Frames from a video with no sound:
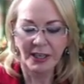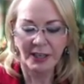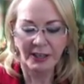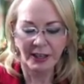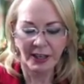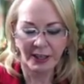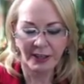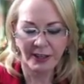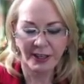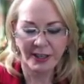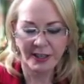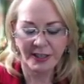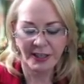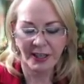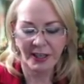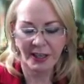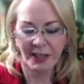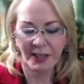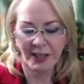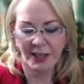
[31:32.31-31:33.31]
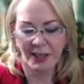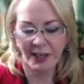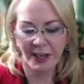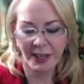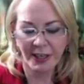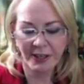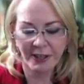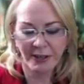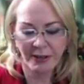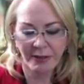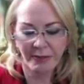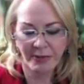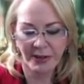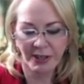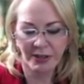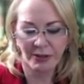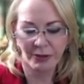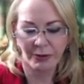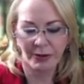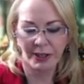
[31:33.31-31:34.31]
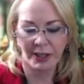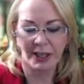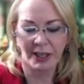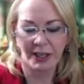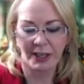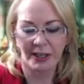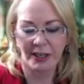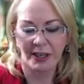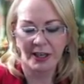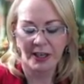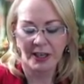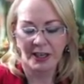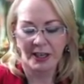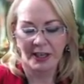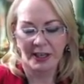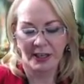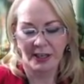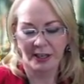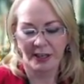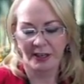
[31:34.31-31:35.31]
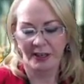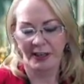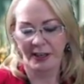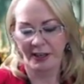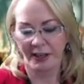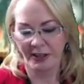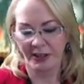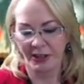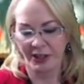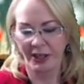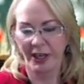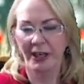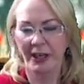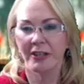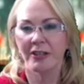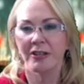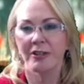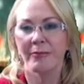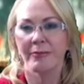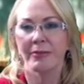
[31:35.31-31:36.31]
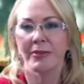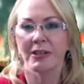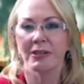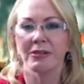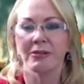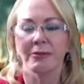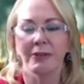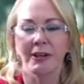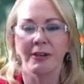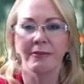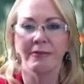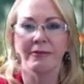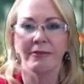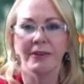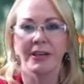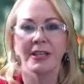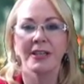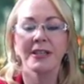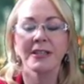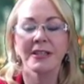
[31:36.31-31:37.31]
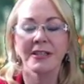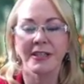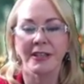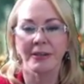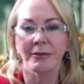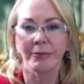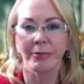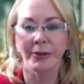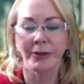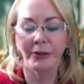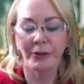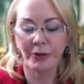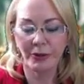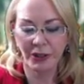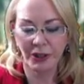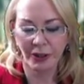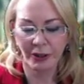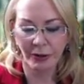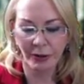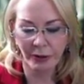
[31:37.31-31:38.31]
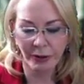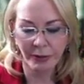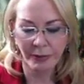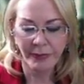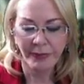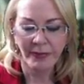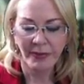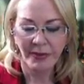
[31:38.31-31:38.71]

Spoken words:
Now, there's a connection between, a conjunction between Venus and Pluto.